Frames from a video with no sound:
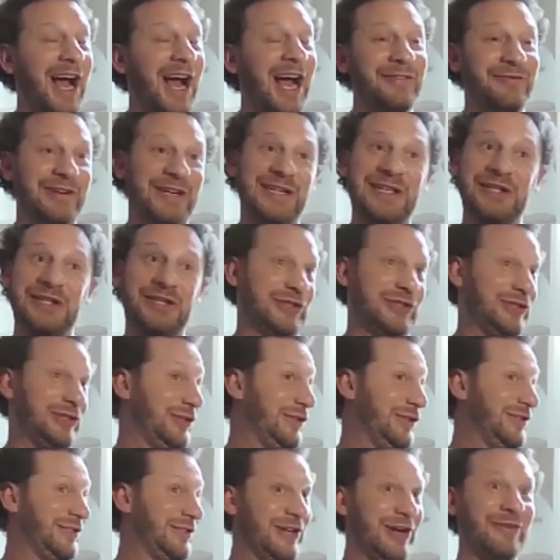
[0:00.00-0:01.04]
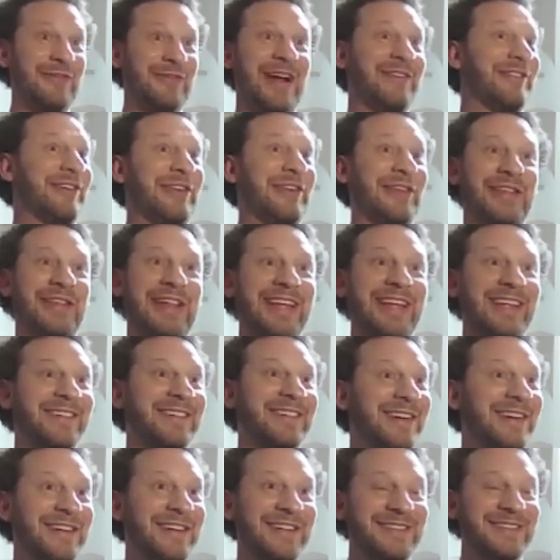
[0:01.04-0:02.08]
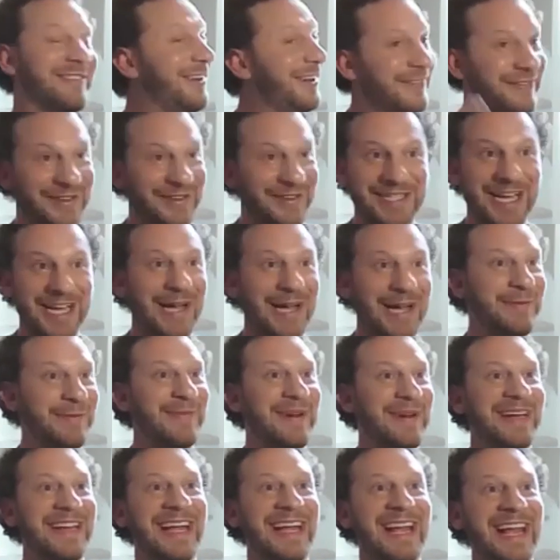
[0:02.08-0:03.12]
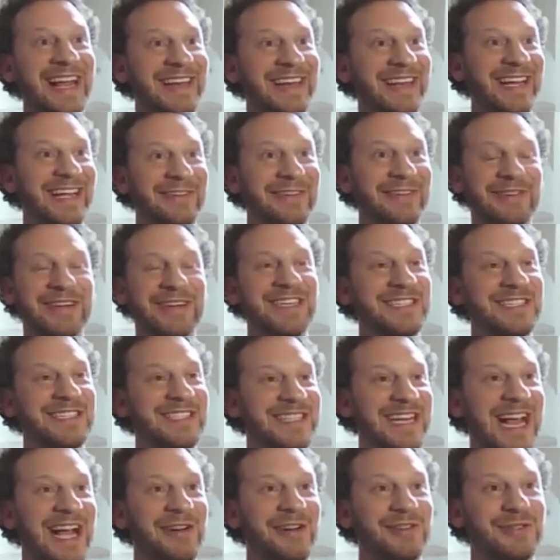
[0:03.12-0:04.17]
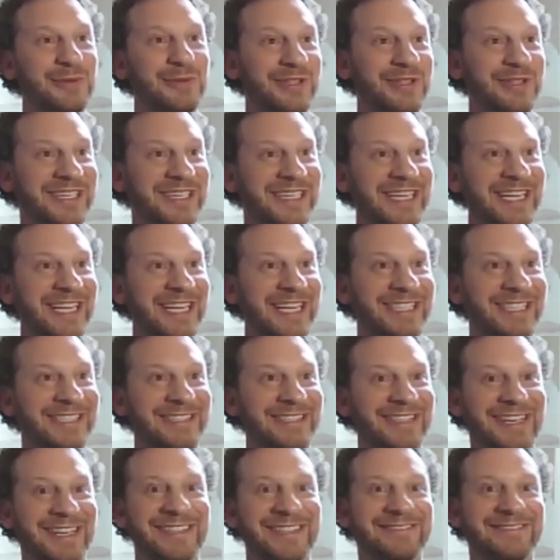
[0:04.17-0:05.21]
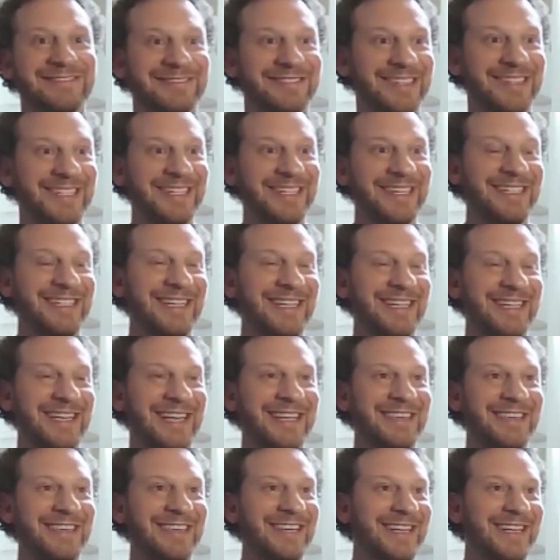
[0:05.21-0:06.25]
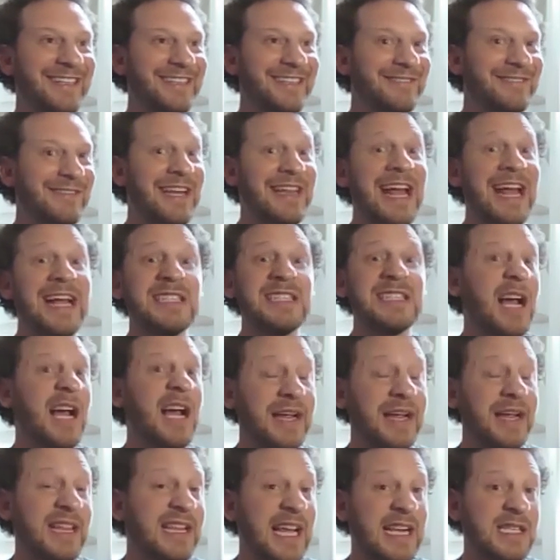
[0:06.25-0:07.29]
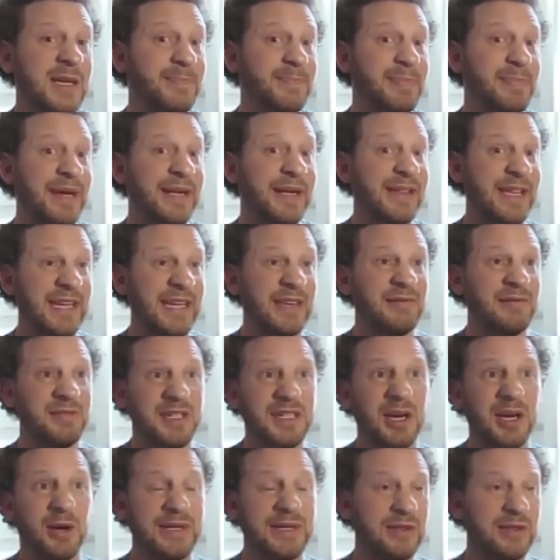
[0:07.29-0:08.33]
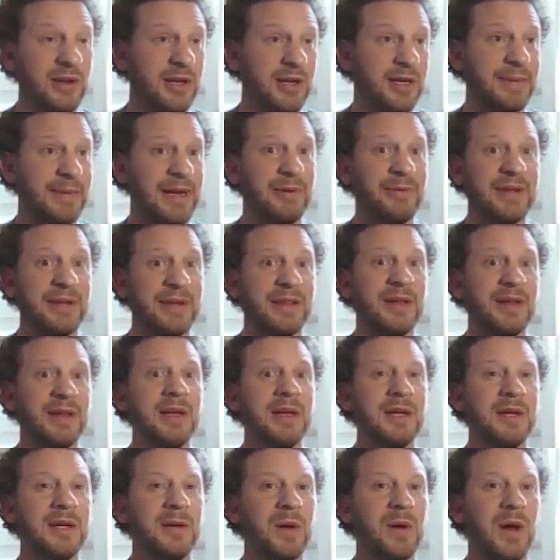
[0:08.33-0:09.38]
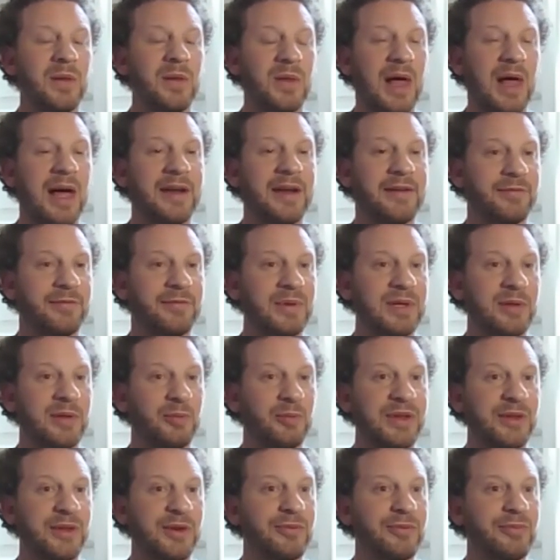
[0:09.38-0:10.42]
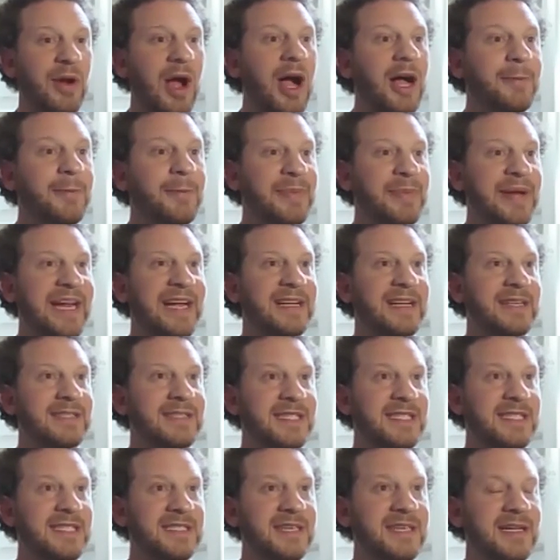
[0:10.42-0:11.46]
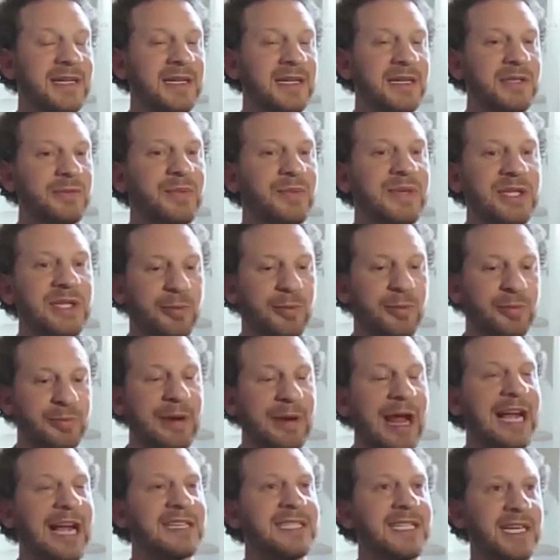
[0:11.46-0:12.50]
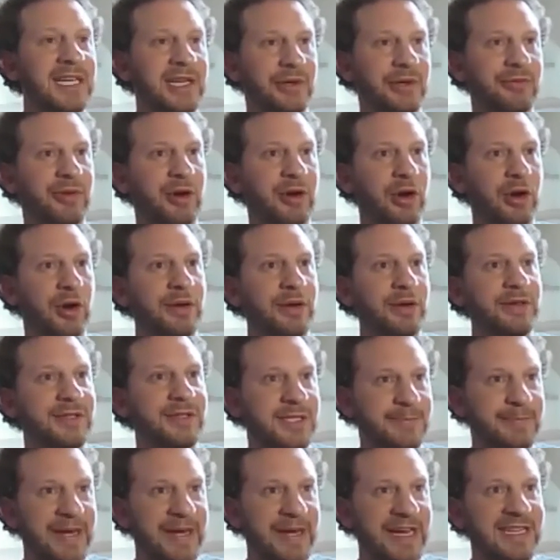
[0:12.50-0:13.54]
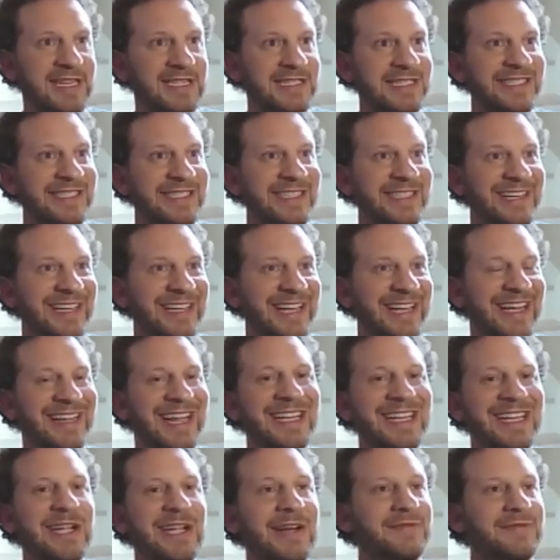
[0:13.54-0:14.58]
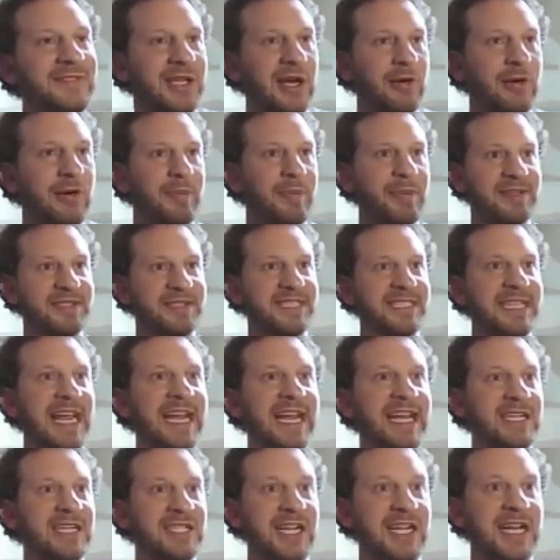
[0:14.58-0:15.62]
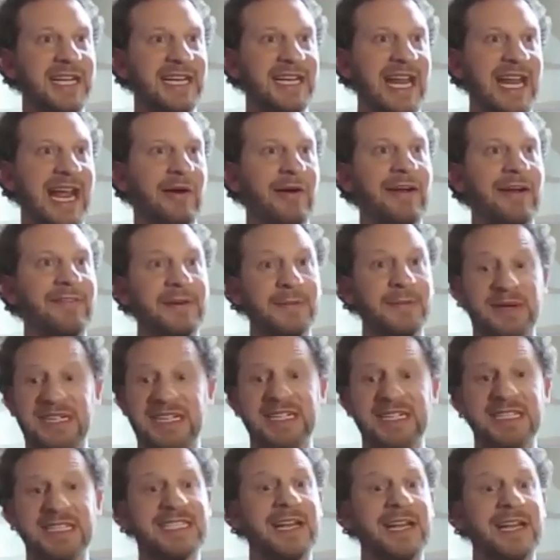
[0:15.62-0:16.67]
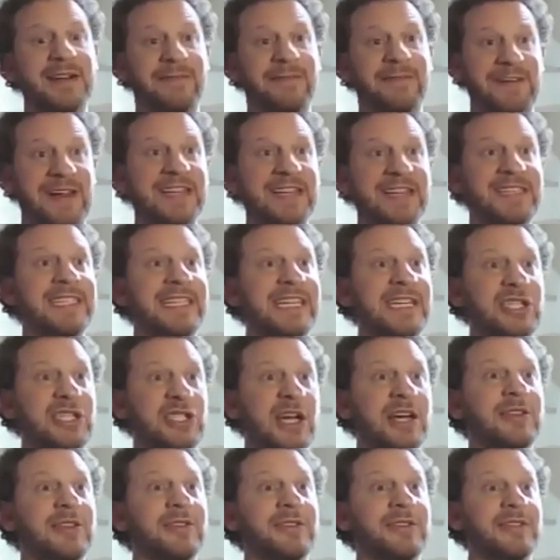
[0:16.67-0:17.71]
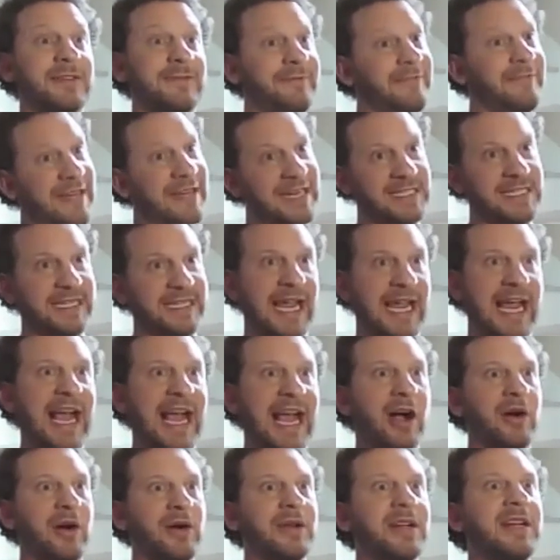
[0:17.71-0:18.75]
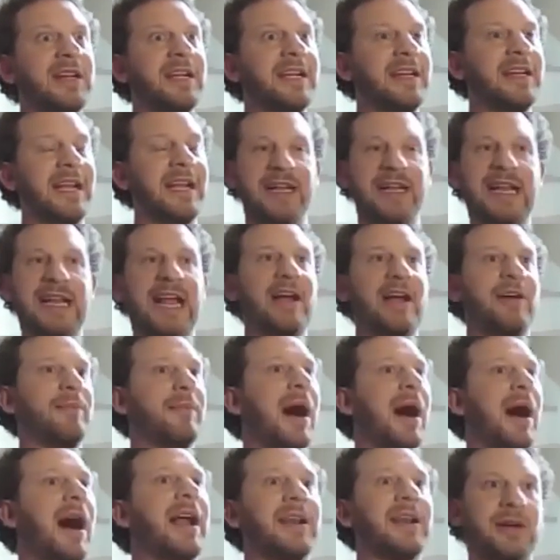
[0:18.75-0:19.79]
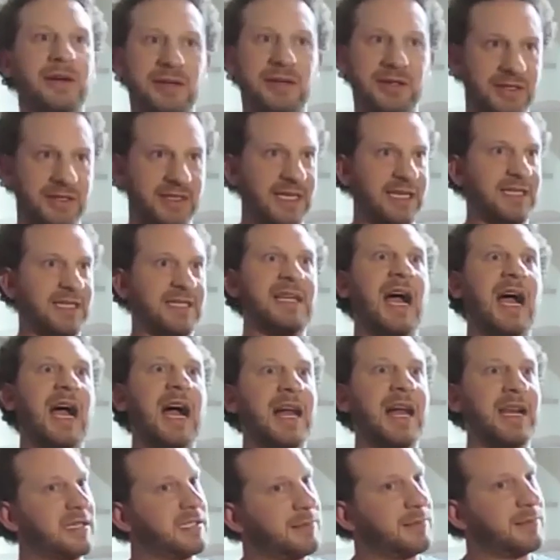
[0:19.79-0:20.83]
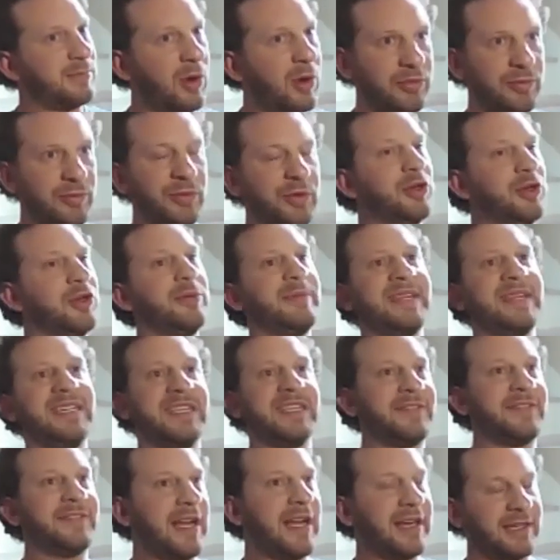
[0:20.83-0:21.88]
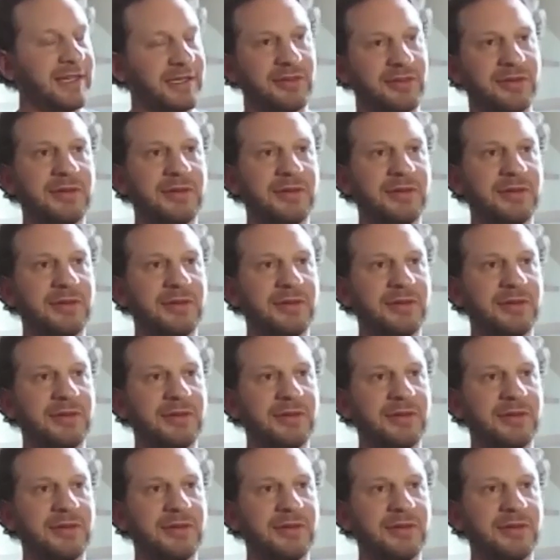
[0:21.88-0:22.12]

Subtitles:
really should know everything off the top of my head, like when it's an outdoor gig. And that's I think that's a big thing, you know, we talk about with a lot of with our rock bands is when you're practicing in a rehearsal space and then you have to go up on stage and now everybody, instead of facing each other, is facing out, and now monitors, it's not a small room and you've got to